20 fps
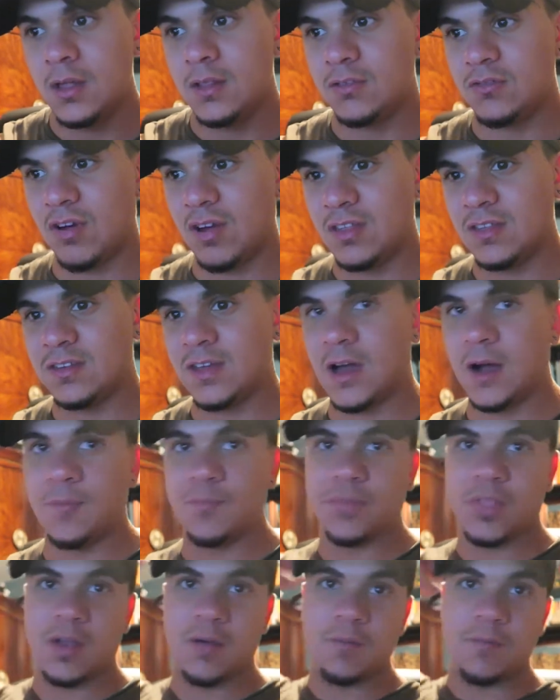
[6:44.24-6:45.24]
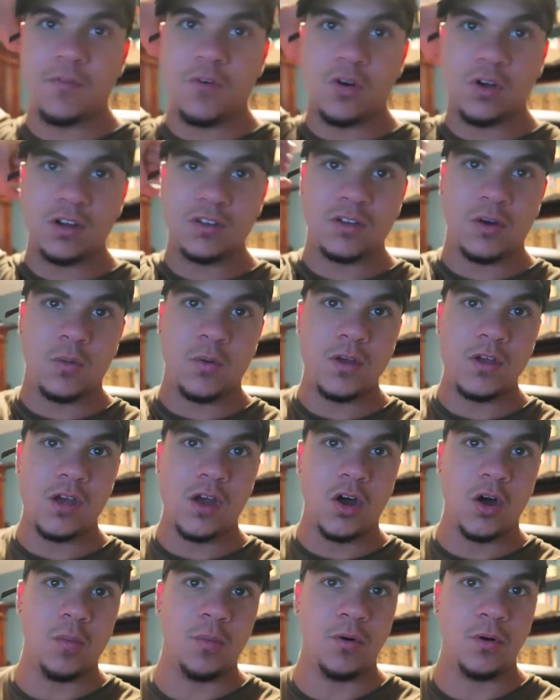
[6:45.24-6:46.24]
try these out. Focus on where your
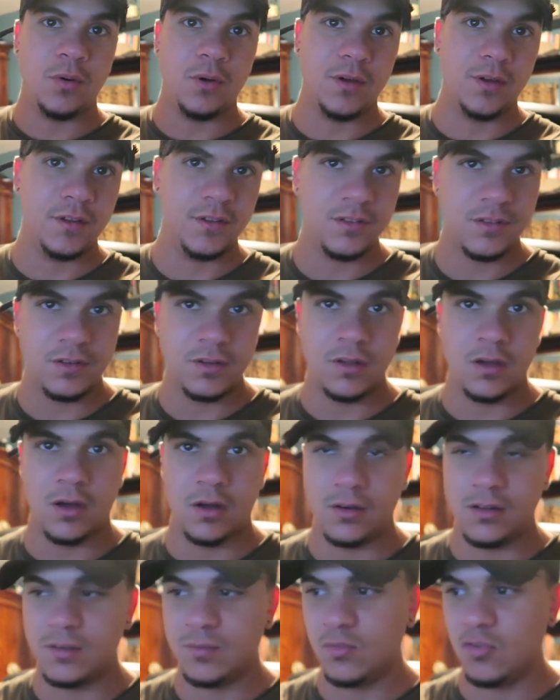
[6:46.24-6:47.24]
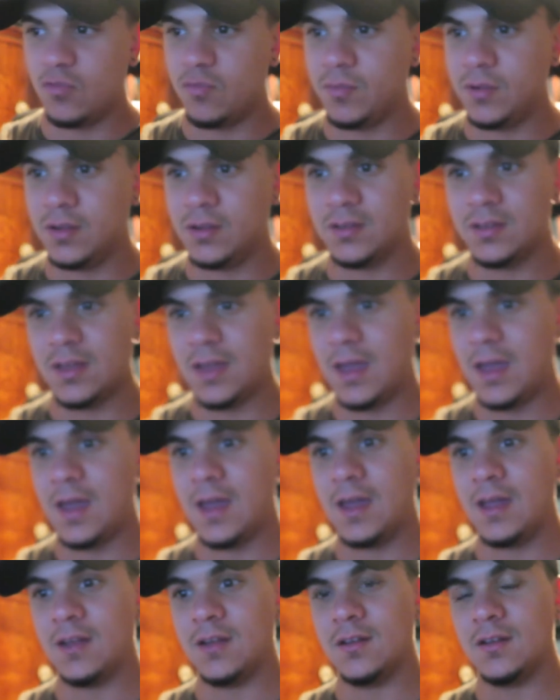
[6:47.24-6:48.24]
elbow is on these movements,
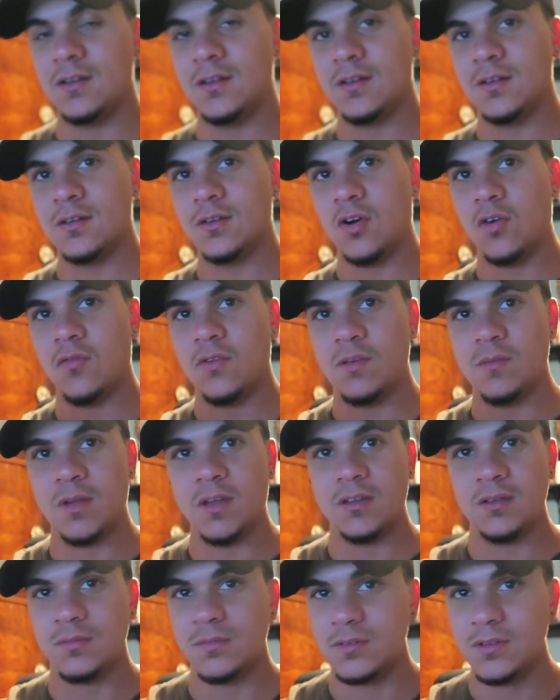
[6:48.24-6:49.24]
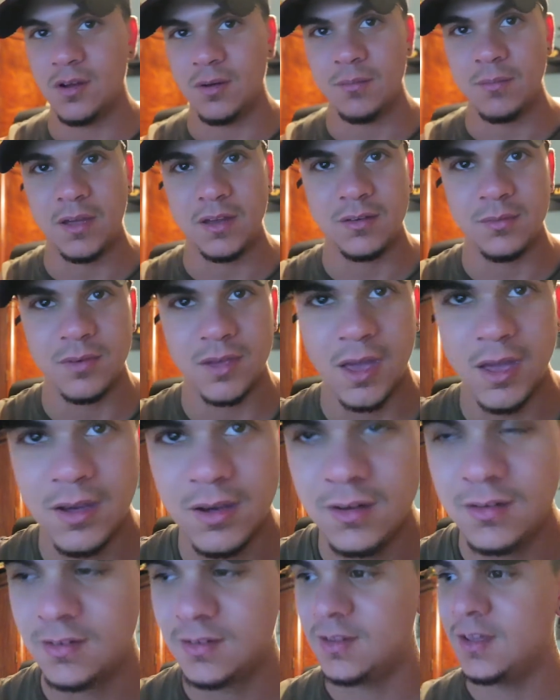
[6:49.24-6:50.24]
and hopefully make some, you know, make some
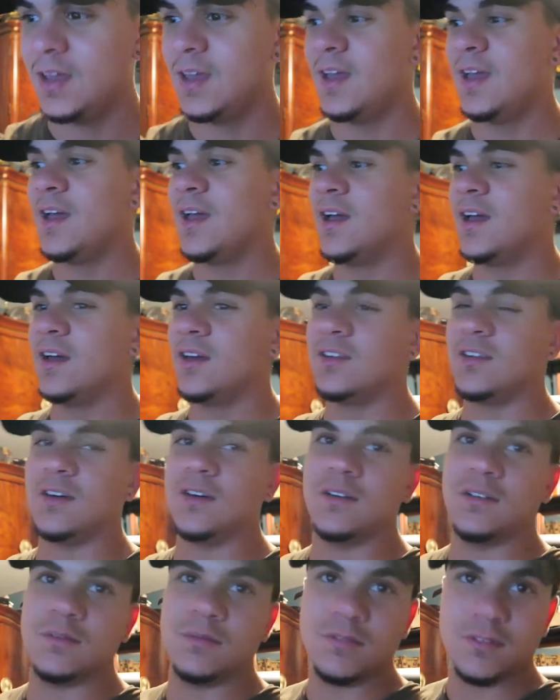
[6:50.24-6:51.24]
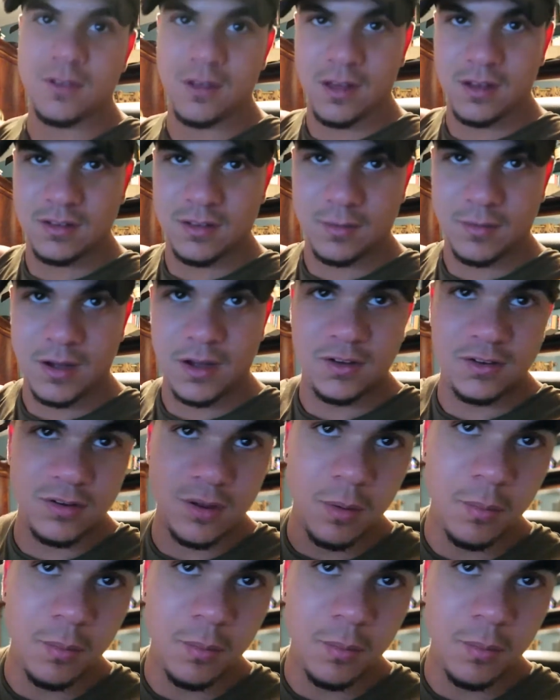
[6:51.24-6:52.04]
gains. So till next time, guys.